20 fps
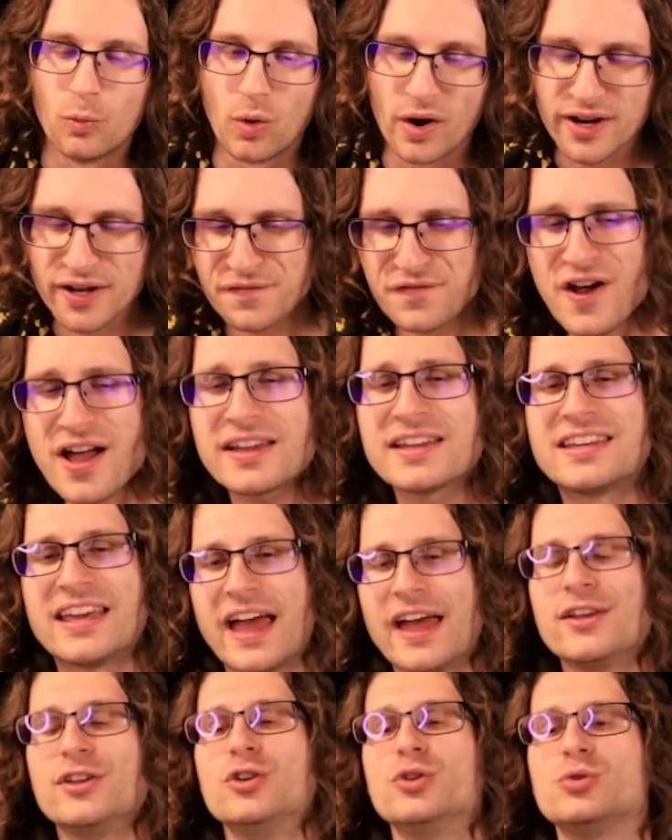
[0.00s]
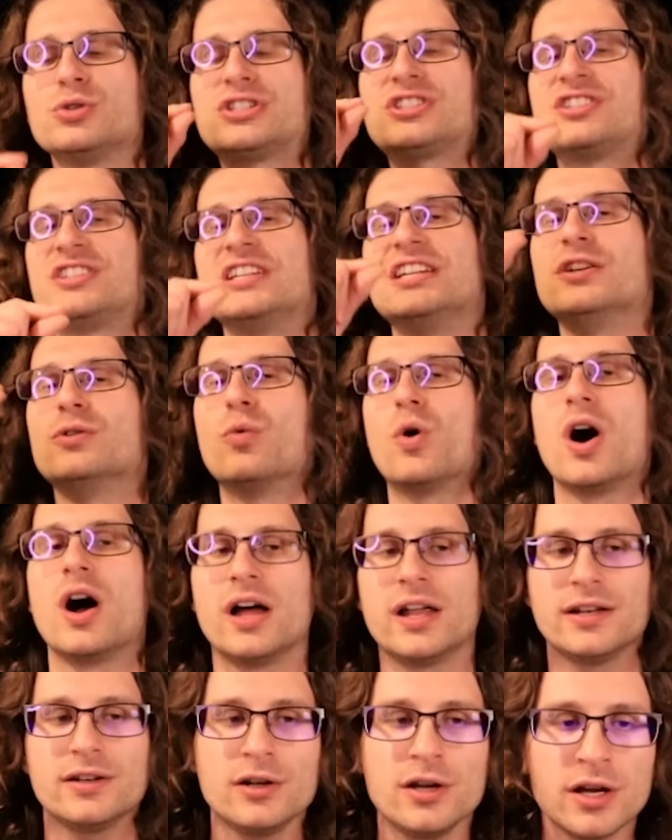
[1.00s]
What if I get you
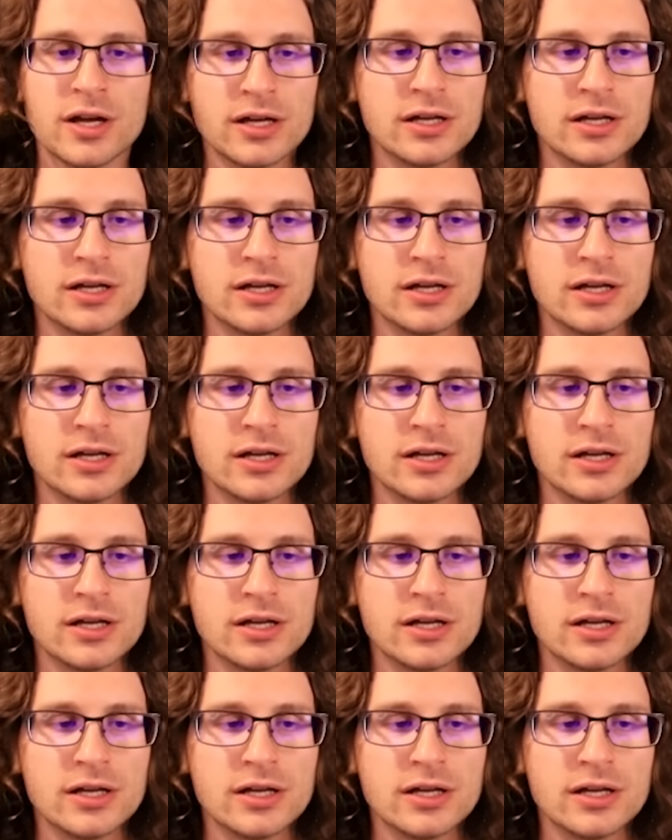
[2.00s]
C1